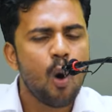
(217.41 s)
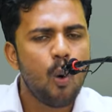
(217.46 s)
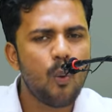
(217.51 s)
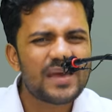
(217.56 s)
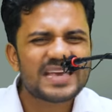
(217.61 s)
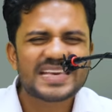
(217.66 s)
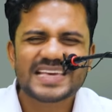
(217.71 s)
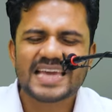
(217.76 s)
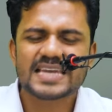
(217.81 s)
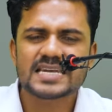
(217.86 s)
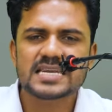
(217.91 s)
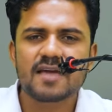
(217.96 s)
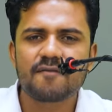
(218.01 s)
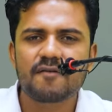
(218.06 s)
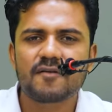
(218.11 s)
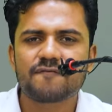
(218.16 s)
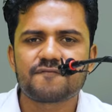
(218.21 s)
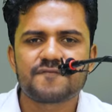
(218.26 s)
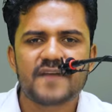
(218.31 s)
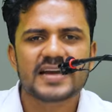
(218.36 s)
We can
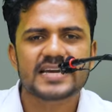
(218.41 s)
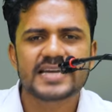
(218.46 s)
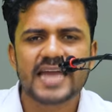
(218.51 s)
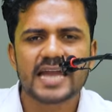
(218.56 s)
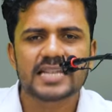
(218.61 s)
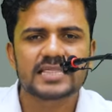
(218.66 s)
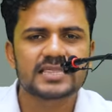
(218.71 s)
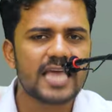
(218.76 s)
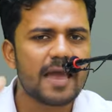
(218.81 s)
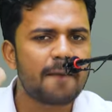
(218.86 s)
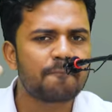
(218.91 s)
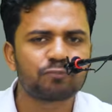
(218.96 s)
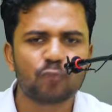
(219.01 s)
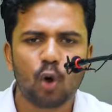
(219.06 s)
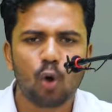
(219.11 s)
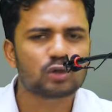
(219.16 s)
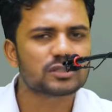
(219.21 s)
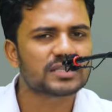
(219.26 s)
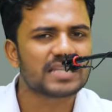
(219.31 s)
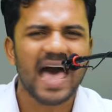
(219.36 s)
never forget them,
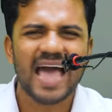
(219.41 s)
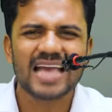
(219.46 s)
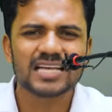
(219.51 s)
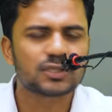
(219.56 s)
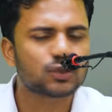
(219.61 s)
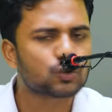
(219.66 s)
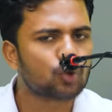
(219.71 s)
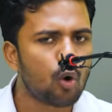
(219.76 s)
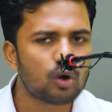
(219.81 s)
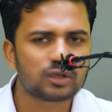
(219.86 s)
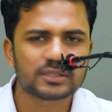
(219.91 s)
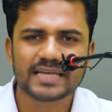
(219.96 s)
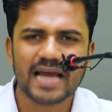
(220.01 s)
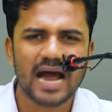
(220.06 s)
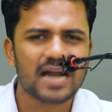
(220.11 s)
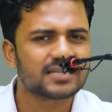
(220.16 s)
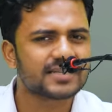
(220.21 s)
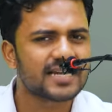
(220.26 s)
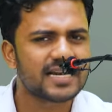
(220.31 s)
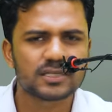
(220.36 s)
those lines, those
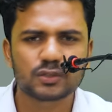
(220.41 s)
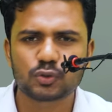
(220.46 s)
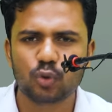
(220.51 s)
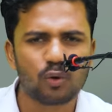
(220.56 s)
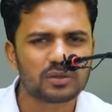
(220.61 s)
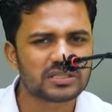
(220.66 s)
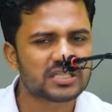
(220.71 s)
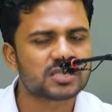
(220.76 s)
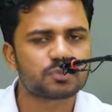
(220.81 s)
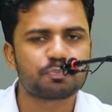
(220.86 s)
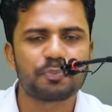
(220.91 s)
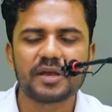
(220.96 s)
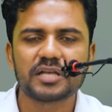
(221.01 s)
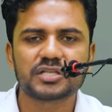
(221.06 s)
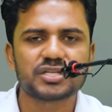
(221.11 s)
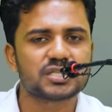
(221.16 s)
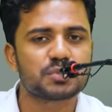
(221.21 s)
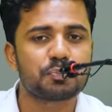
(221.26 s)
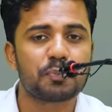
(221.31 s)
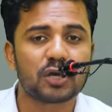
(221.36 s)
contents, those
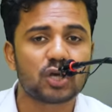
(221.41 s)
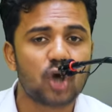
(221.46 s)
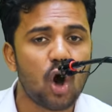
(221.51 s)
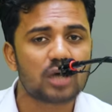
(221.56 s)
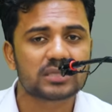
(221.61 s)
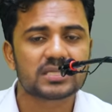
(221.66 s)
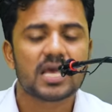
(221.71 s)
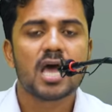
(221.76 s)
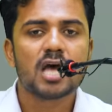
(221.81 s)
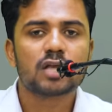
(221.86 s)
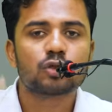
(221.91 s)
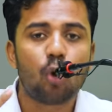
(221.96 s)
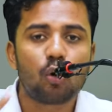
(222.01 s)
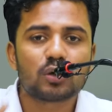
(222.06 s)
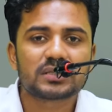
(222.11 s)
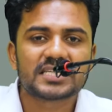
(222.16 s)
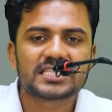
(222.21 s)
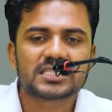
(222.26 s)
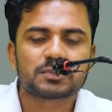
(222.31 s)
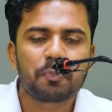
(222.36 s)
speeches, because
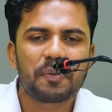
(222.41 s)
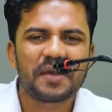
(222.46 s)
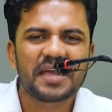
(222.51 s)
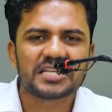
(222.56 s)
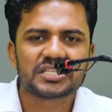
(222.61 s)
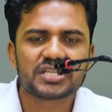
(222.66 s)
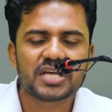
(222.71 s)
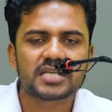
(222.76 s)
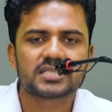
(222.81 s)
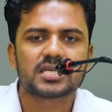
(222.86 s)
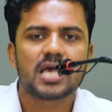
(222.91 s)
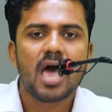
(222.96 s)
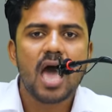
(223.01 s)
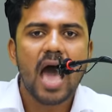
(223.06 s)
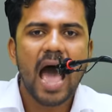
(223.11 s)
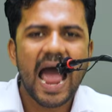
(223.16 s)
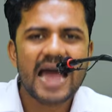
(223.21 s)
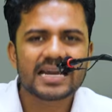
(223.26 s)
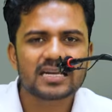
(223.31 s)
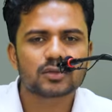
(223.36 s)
those speeches
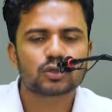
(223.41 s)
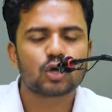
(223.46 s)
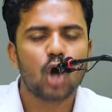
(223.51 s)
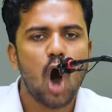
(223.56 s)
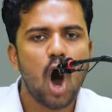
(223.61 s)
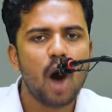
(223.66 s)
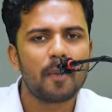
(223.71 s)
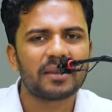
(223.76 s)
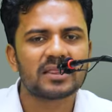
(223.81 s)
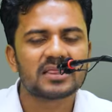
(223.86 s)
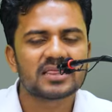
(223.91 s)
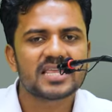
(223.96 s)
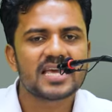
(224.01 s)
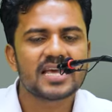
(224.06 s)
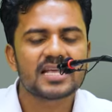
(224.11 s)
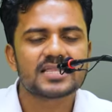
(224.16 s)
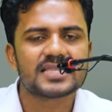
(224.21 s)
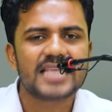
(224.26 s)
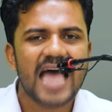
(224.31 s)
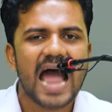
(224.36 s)
had a common
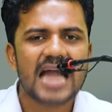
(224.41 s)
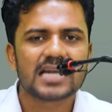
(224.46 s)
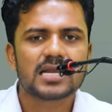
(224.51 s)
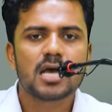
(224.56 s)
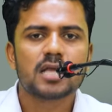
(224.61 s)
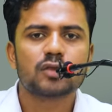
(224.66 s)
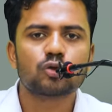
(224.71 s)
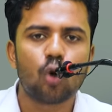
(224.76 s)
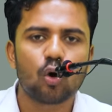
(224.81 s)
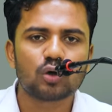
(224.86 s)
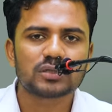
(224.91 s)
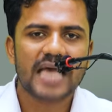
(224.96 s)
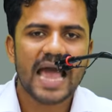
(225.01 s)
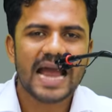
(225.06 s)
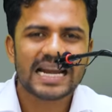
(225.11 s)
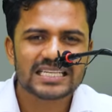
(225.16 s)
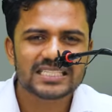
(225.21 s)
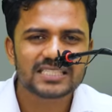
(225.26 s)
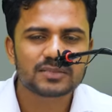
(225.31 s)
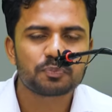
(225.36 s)
thing, that those
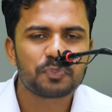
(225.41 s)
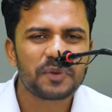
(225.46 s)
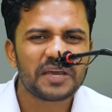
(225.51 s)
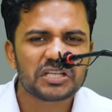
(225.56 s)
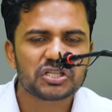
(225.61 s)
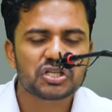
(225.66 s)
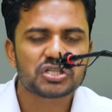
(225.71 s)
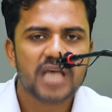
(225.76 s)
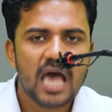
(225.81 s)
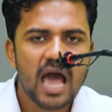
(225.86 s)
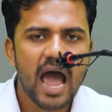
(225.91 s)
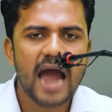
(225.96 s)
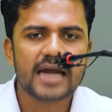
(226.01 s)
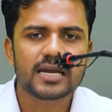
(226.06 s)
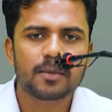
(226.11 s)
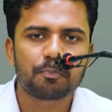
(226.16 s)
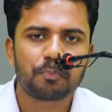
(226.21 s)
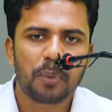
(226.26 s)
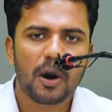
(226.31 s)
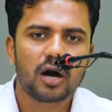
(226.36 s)
had speeches had
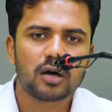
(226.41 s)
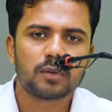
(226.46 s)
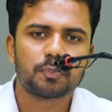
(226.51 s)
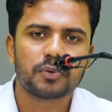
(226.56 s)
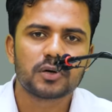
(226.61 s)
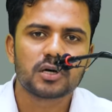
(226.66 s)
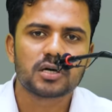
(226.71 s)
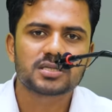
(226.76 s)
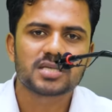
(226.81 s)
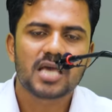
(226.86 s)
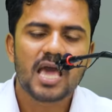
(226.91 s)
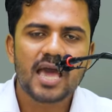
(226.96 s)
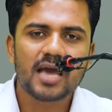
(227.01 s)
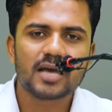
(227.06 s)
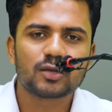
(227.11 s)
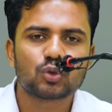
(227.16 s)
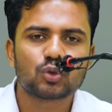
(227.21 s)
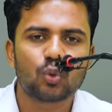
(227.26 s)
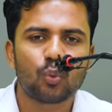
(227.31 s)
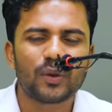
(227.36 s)
a purpose
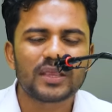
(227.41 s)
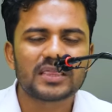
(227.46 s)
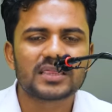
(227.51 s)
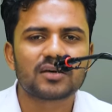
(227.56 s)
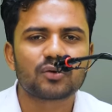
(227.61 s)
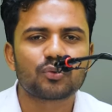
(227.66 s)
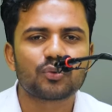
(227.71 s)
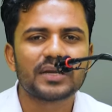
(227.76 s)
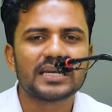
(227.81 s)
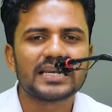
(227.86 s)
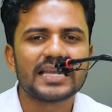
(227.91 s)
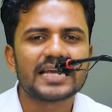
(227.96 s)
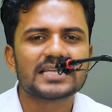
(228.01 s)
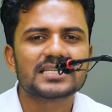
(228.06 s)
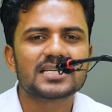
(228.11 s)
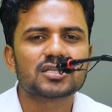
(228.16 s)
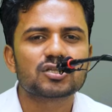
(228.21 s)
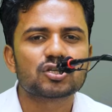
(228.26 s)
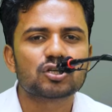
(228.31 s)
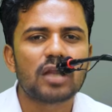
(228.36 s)
with the
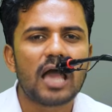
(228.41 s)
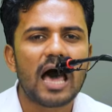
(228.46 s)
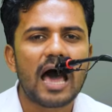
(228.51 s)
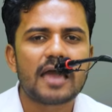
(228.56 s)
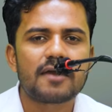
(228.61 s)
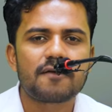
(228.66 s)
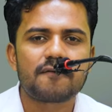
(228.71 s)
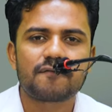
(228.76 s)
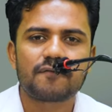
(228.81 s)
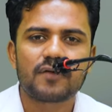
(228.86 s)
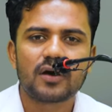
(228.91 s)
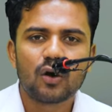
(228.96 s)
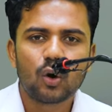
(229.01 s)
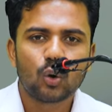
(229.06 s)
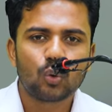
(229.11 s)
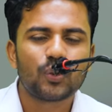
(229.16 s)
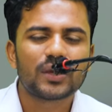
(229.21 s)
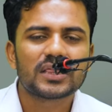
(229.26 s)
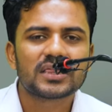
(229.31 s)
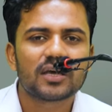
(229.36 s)
related life,
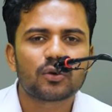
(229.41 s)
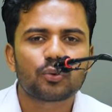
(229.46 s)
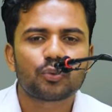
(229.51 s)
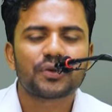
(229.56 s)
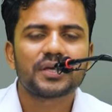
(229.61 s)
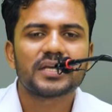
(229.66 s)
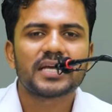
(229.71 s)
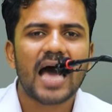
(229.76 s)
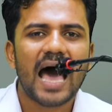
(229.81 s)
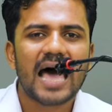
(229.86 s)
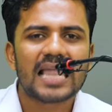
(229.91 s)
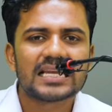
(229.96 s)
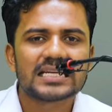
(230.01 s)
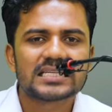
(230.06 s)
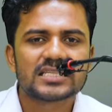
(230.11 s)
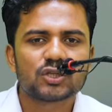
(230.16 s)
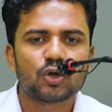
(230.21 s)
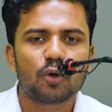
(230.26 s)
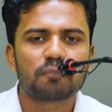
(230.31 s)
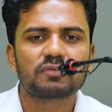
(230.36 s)
with the
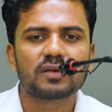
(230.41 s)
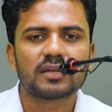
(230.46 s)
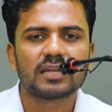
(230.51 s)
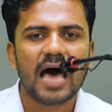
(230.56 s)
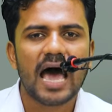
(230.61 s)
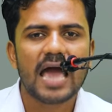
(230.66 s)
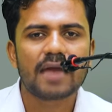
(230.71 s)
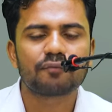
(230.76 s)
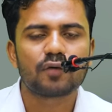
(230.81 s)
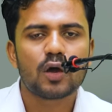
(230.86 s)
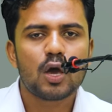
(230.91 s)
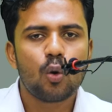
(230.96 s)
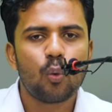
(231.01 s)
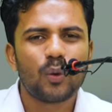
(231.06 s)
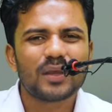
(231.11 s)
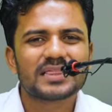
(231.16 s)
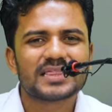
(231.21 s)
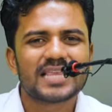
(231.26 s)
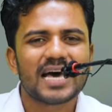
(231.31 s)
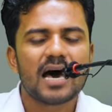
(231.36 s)
reality of the life,
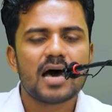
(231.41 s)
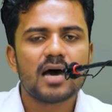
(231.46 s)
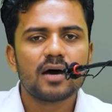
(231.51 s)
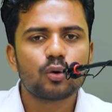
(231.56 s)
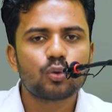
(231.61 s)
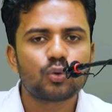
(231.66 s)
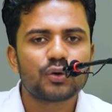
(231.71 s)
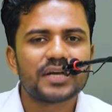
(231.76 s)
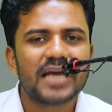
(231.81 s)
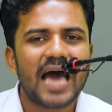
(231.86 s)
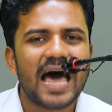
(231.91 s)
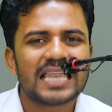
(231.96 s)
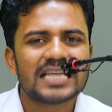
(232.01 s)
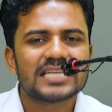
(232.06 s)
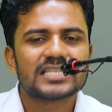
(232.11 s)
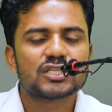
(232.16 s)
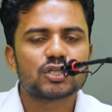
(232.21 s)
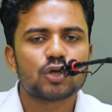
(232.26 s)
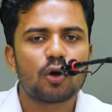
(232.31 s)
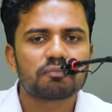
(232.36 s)
with the
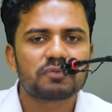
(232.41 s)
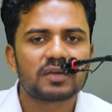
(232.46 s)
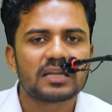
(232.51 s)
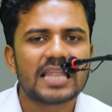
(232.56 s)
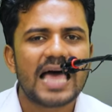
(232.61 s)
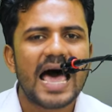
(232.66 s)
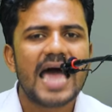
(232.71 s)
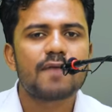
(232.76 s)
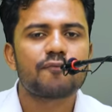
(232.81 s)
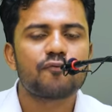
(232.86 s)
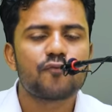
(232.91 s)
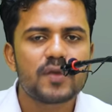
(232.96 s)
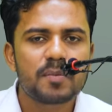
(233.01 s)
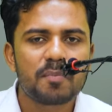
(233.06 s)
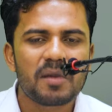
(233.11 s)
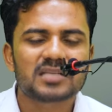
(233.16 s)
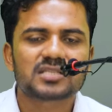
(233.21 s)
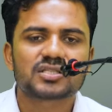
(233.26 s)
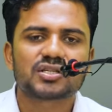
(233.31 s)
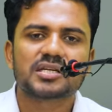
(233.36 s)
reality of the life. We
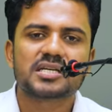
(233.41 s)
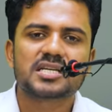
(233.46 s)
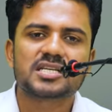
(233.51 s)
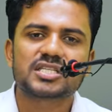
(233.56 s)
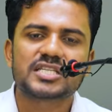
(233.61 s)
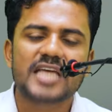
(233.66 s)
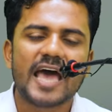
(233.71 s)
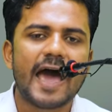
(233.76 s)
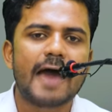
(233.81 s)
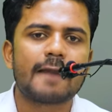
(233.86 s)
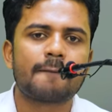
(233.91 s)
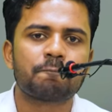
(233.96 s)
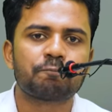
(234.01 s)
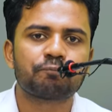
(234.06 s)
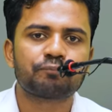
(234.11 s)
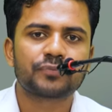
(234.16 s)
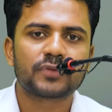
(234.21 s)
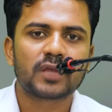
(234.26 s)
must understand.